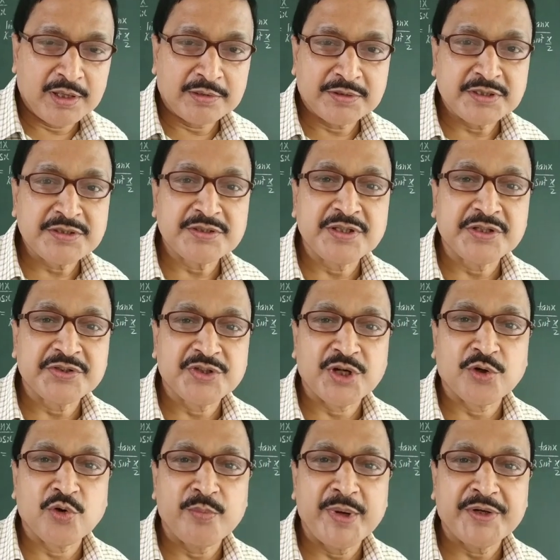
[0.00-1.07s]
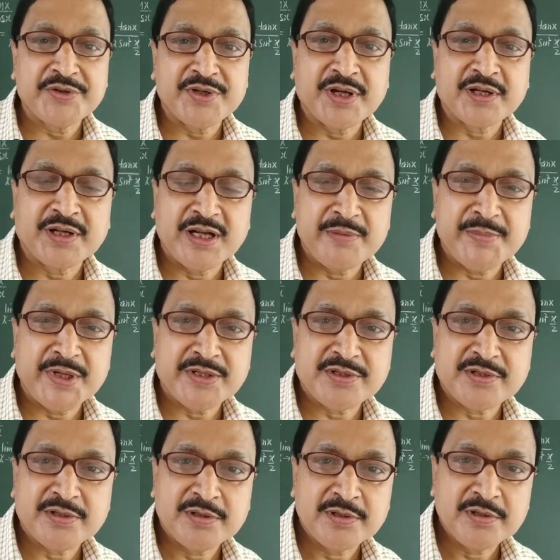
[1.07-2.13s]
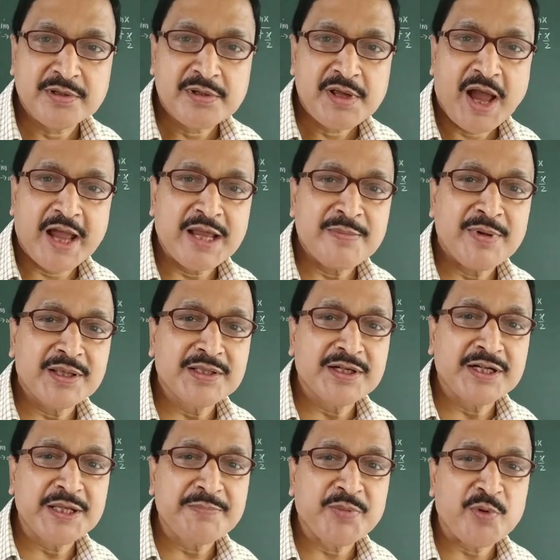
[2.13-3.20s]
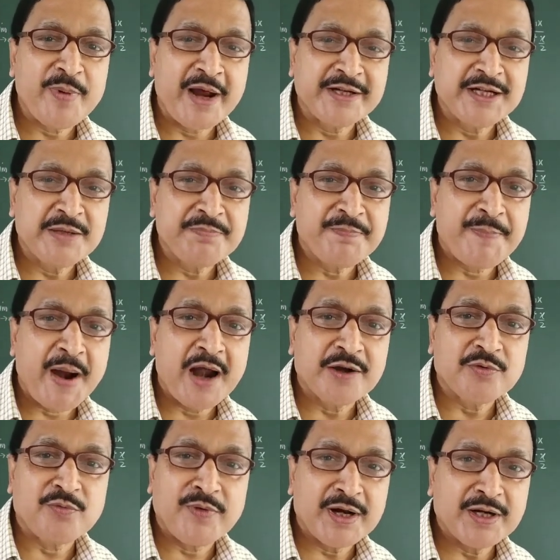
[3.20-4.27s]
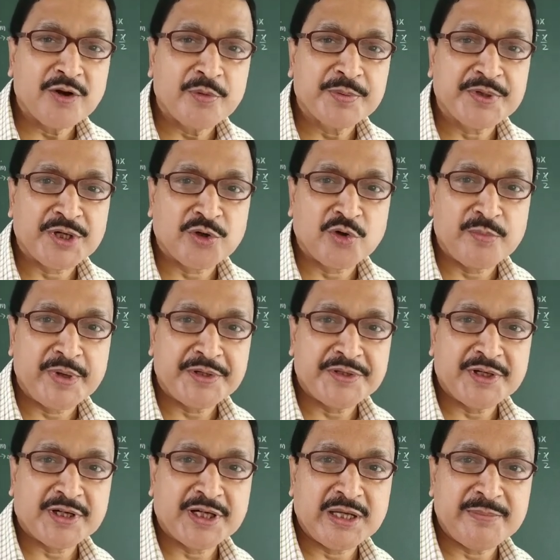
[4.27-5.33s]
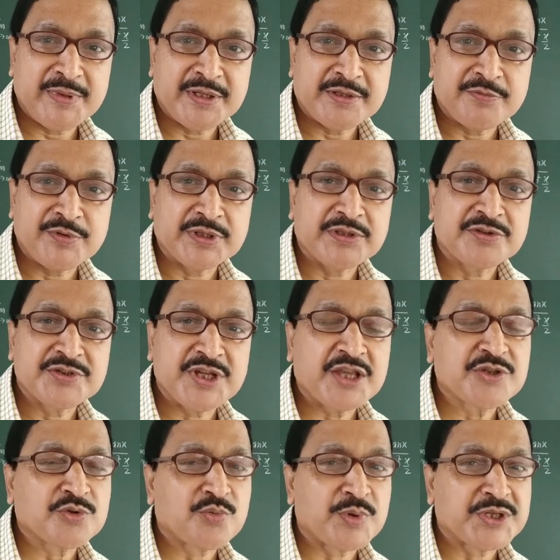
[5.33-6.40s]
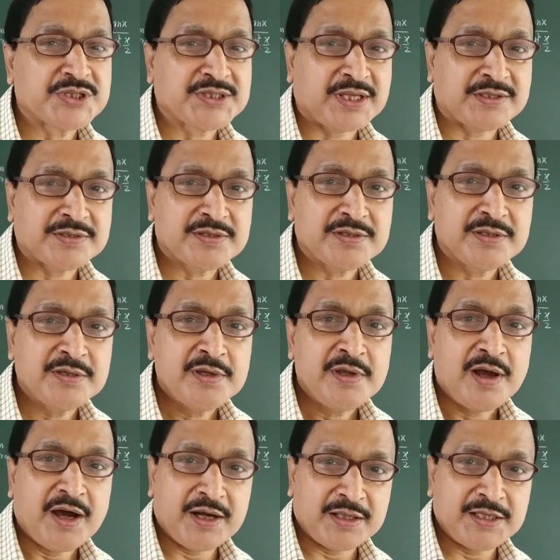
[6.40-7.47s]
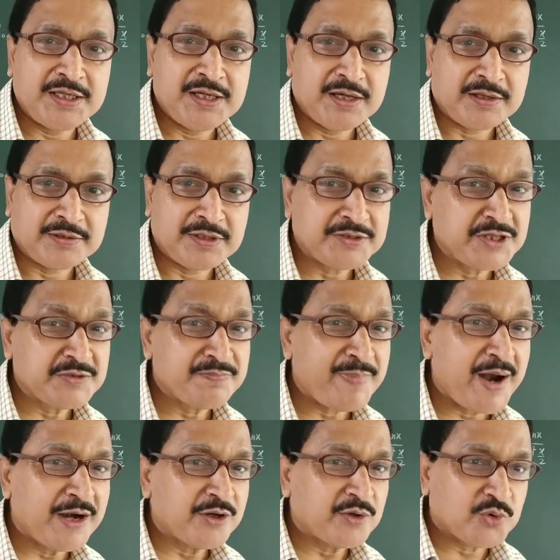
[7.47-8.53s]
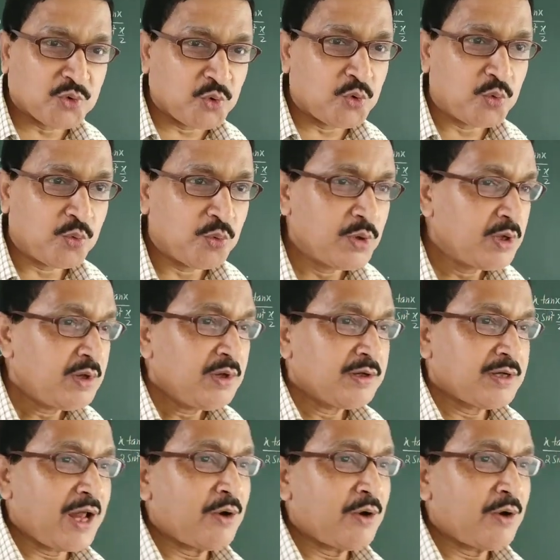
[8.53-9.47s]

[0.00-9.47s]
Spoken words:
This is the trigonometric limit. I have already provided part 1 of trigonometric limit with 6 questions earlier. This is part 2.